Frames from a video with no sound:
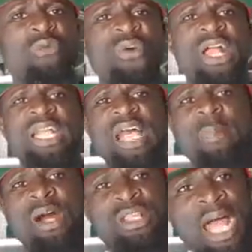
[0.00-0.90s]
Forget
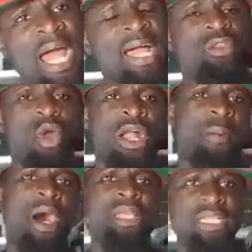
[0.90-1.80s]
about her and talk
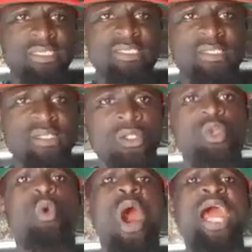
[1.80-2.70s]
about this.
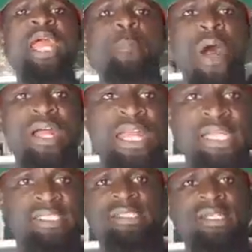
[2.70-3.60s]
You are
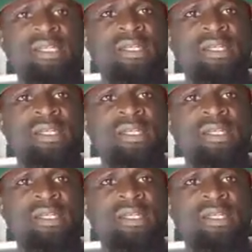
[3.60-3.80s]
hypocrite.